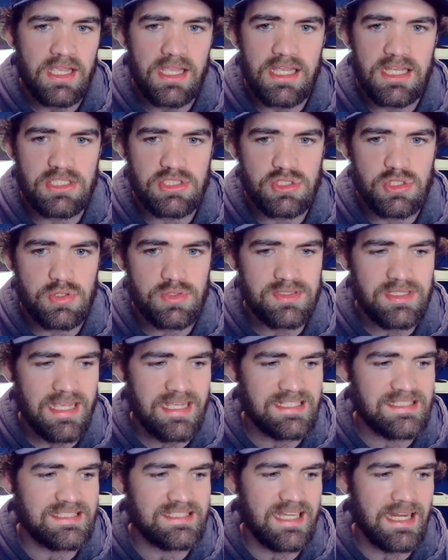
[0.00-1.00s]
It's used
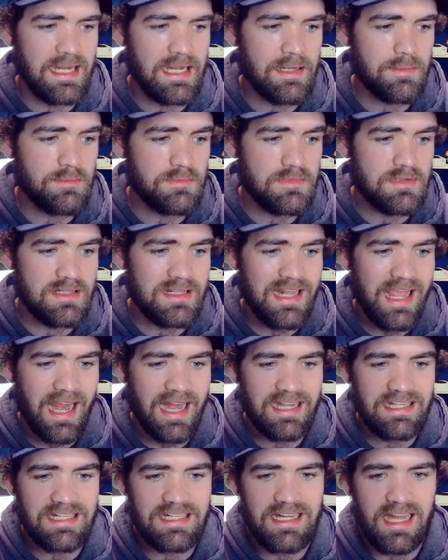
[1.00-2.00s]
that same
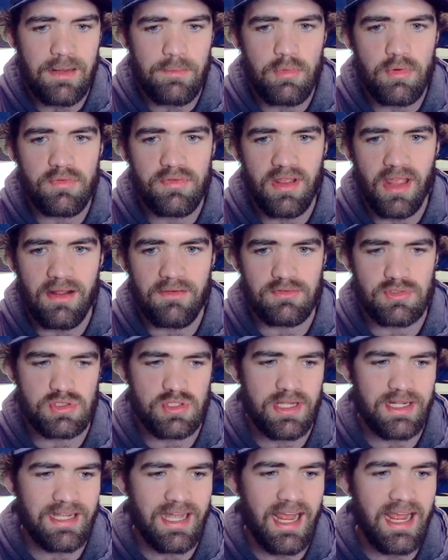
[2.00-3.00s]
ninety day moving average
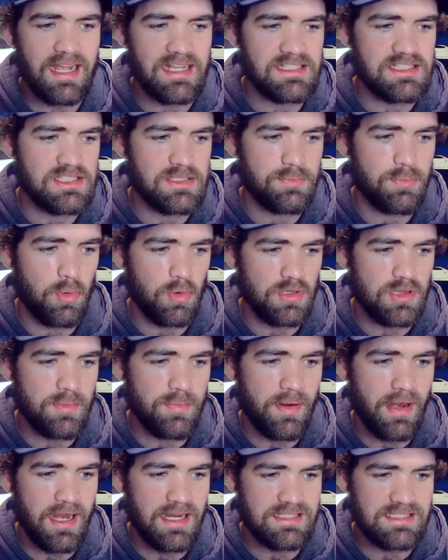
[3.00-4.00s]
line as support in the
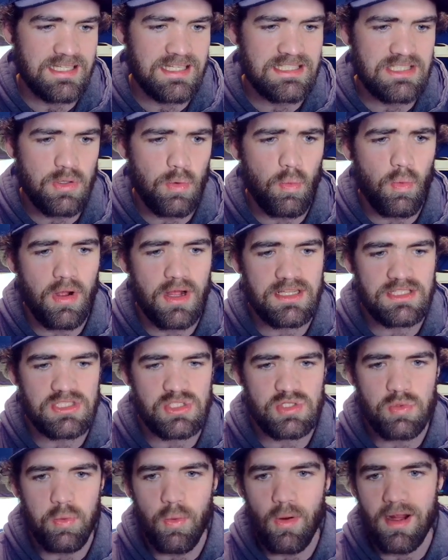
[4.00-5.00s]
past, hits it once,
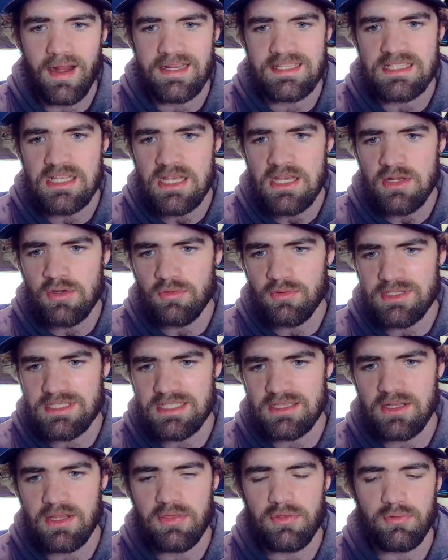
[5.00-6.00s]
twice,
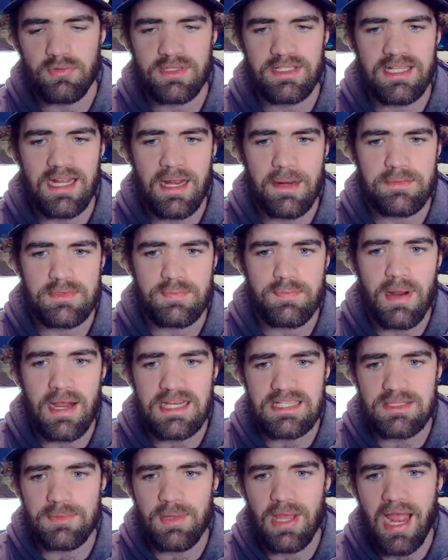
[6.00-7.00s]
recently three times,
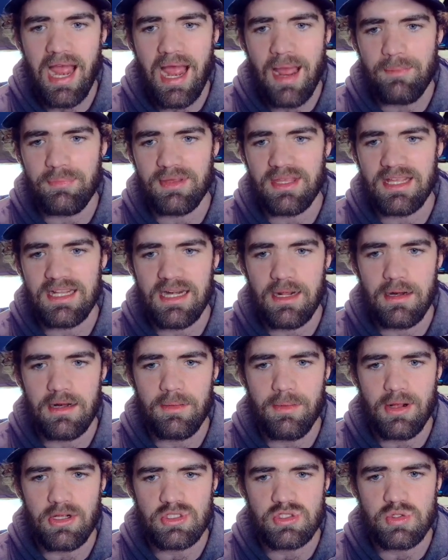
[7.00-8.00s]
possibly hopping in at
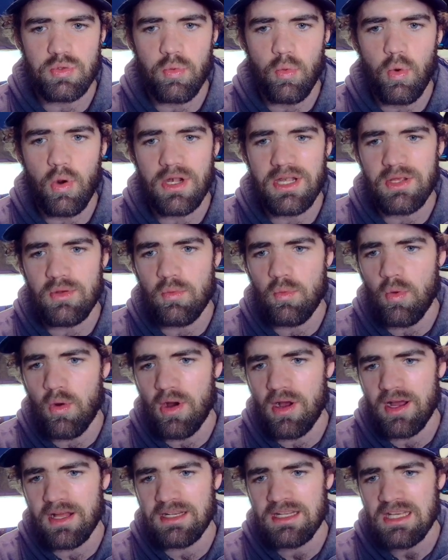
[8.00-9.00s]
about
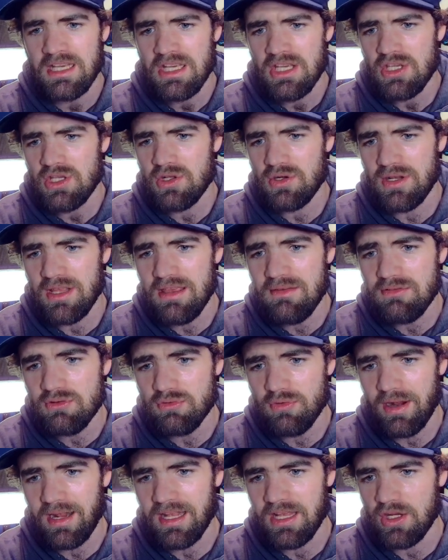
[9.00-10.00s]
twenty-one, you know, even
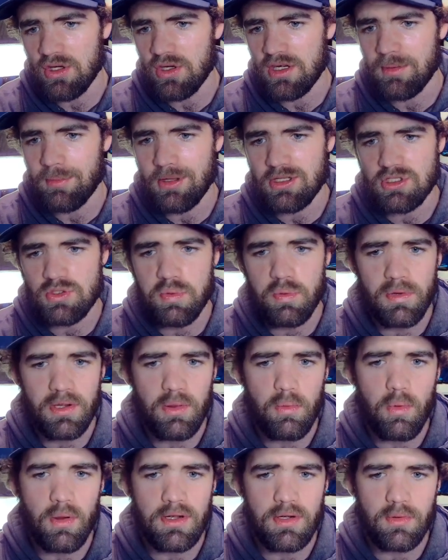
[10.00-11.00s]
right here at about
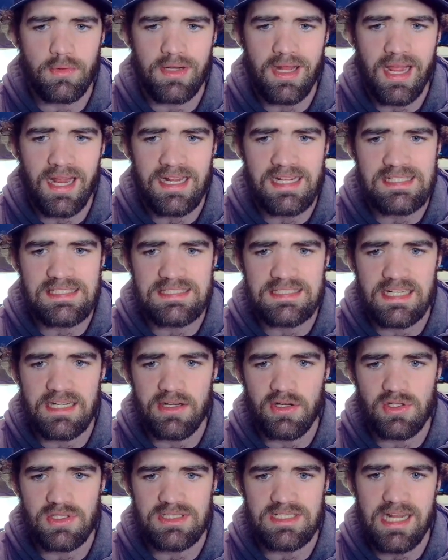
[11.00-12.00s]
twenty-one oh nine, setting
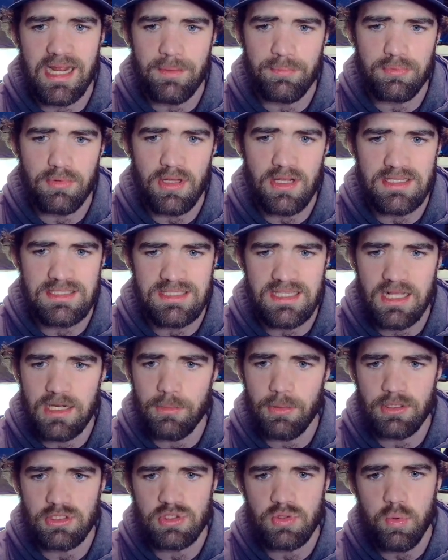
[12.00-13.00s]
our stop loss at
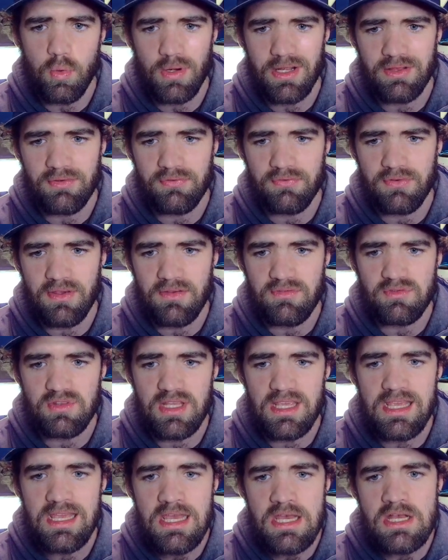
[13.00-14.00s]
about twenty
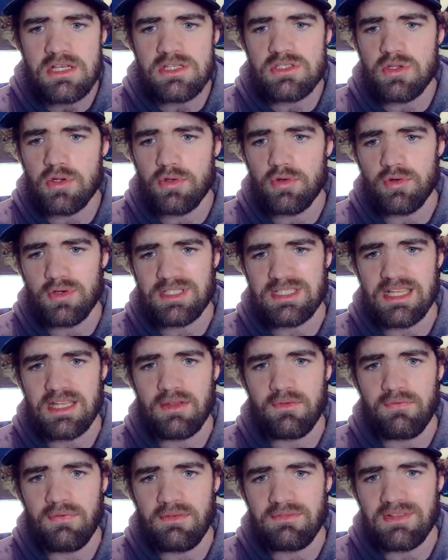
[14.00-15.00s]
fifty. So you're risking
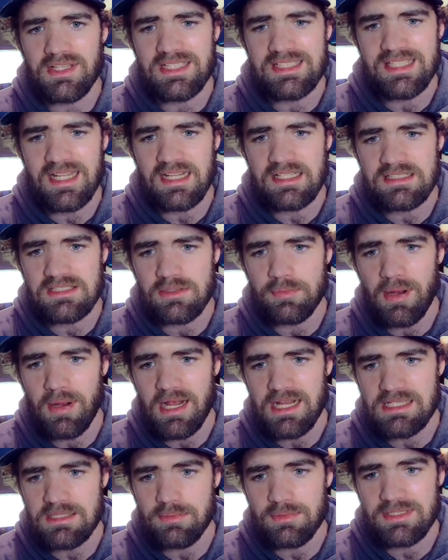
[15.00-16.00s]
fifty cents to
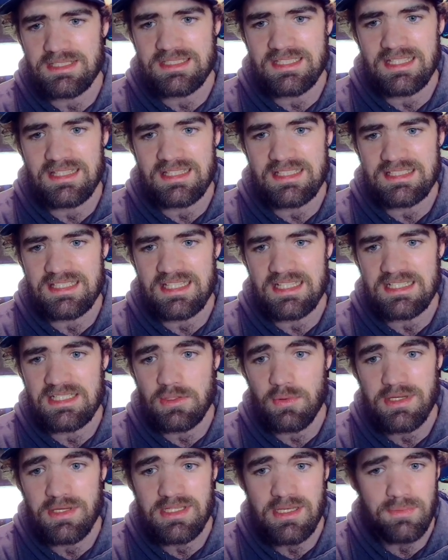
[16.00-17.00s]
possibly see this thing
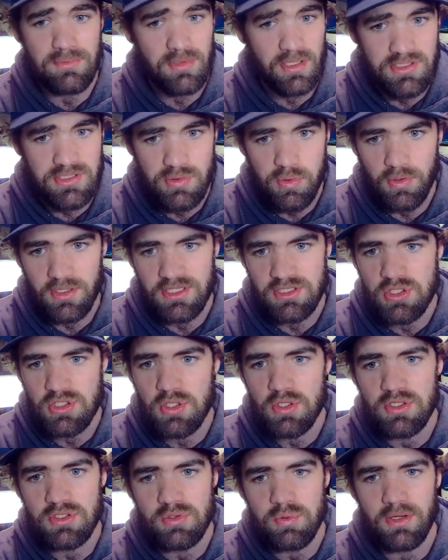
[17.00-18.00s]
squeeze up to like
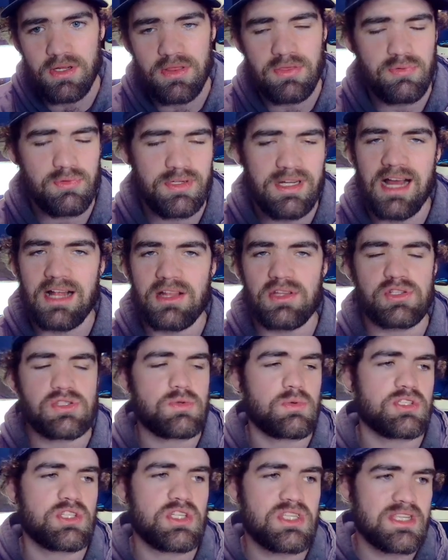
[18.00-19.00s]
twenty-two to twenty-three dollars,
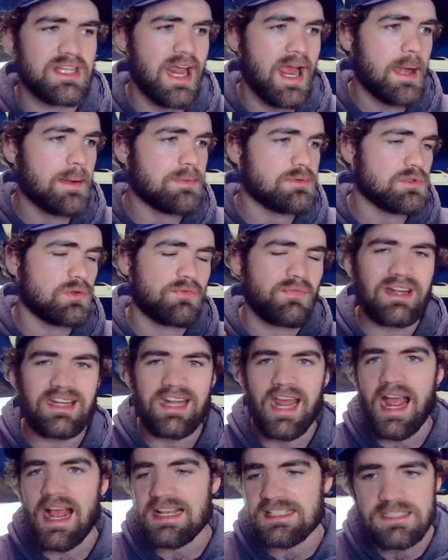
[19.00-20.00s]
which is an absolute
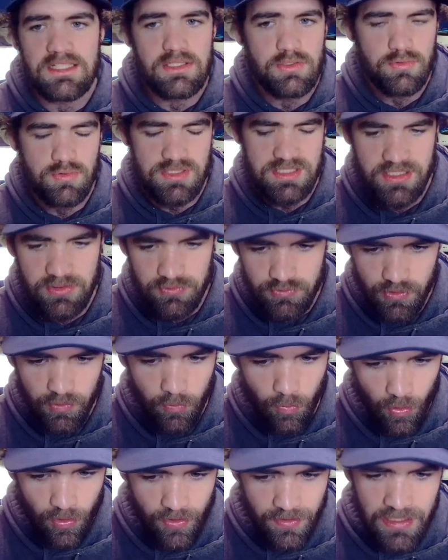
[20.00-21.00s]
fantastic risk and
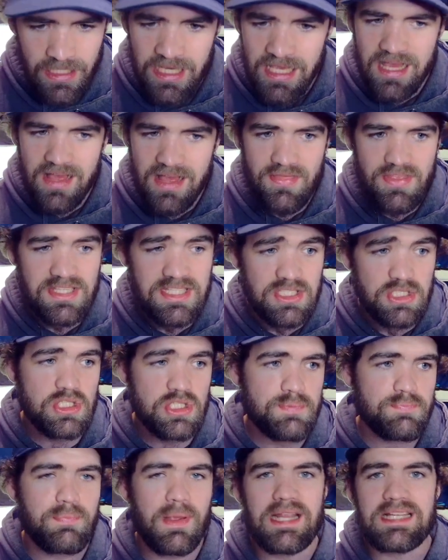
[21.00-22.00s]
reward. And this is
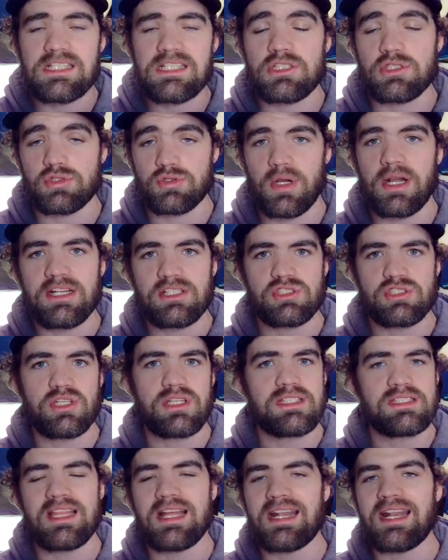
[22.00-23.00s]
just basic
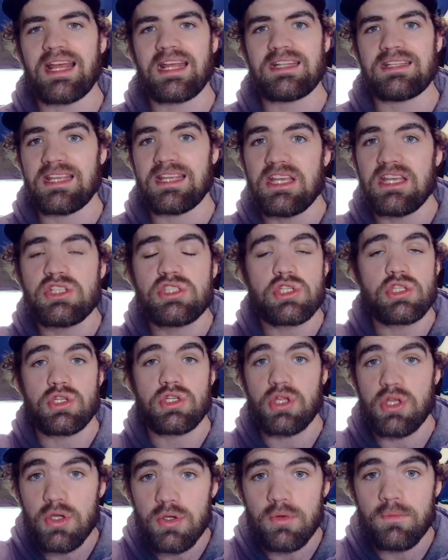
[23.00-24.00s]
strategies that I teach and
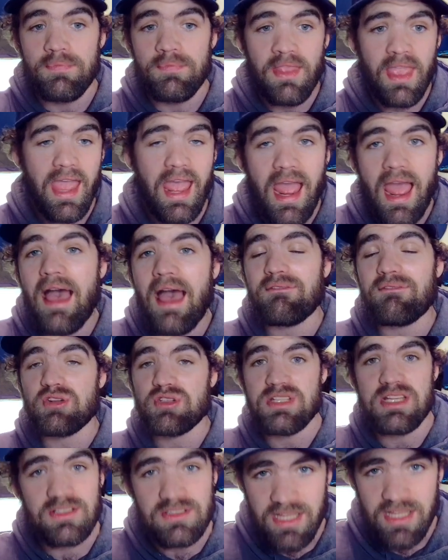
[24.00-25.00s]
do every
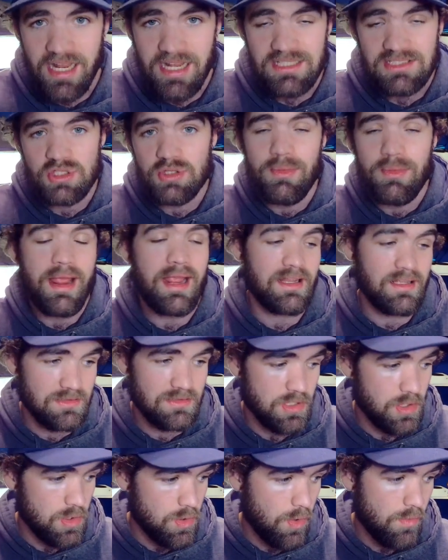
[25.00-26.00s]
single day to make a
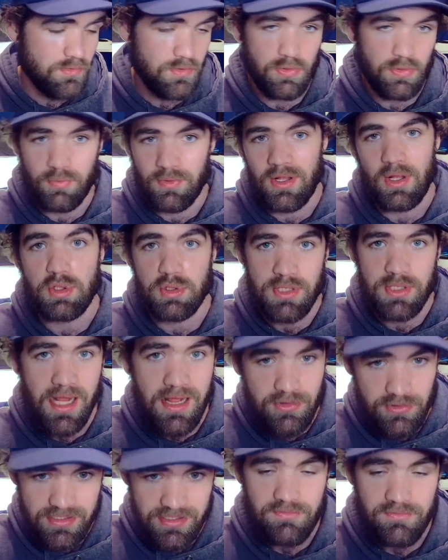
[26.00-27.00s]
little over three hundred
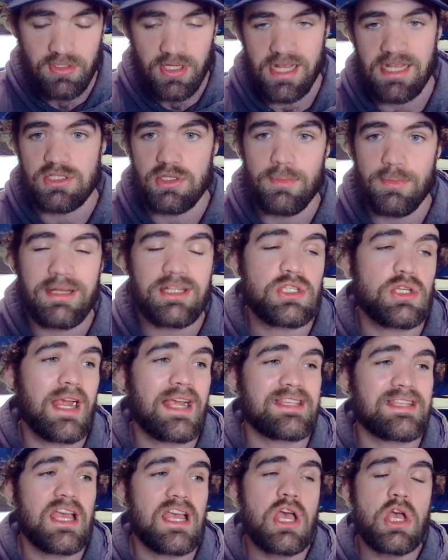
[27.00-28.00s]
dollars every day. So make sure you
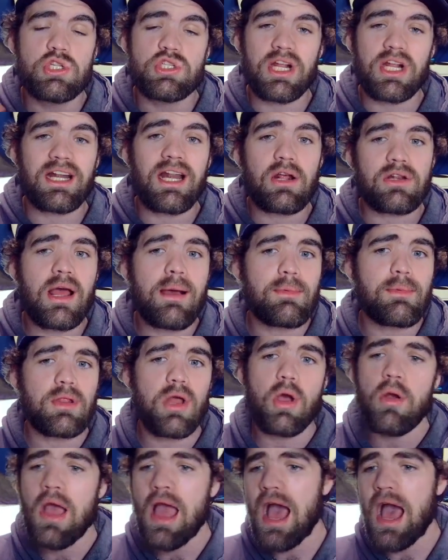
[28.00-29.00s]
guys check it out down
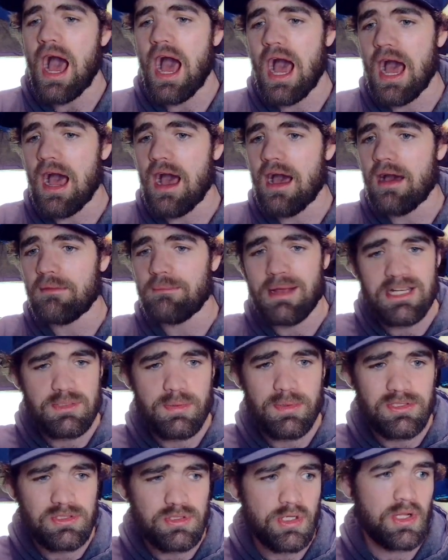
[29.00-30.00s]
below, uh, my
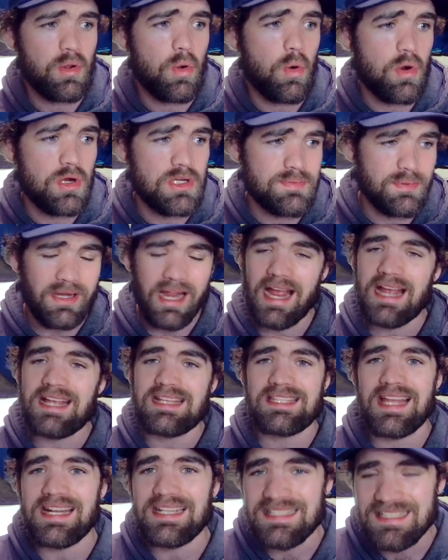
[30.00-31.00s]
swing trading course. But guys,
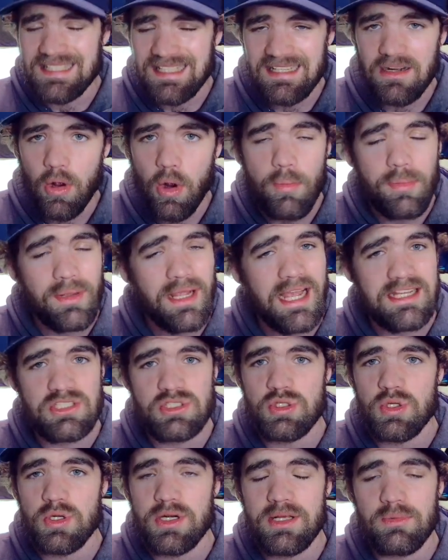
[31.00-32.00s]
that is it. Hope you guys
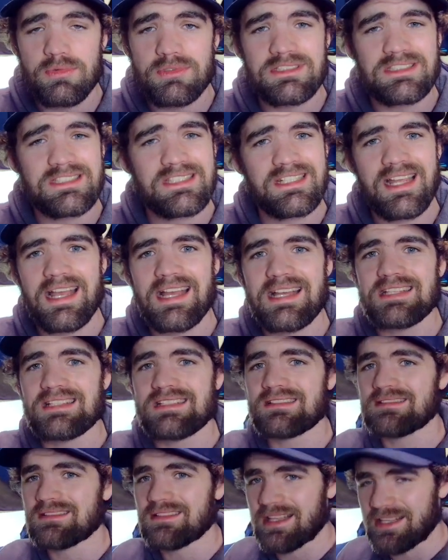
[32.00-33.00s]
enjoyed it. We'll see you guys
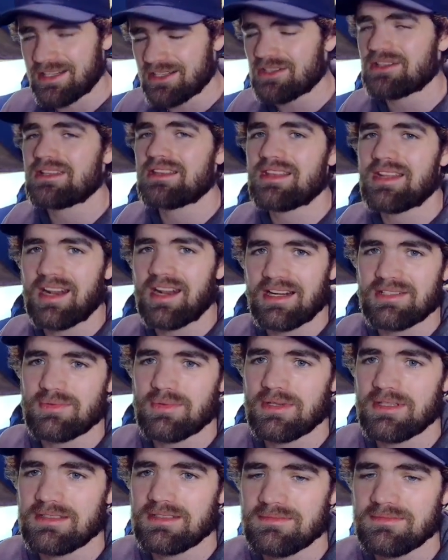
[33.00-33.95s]
later in the next one.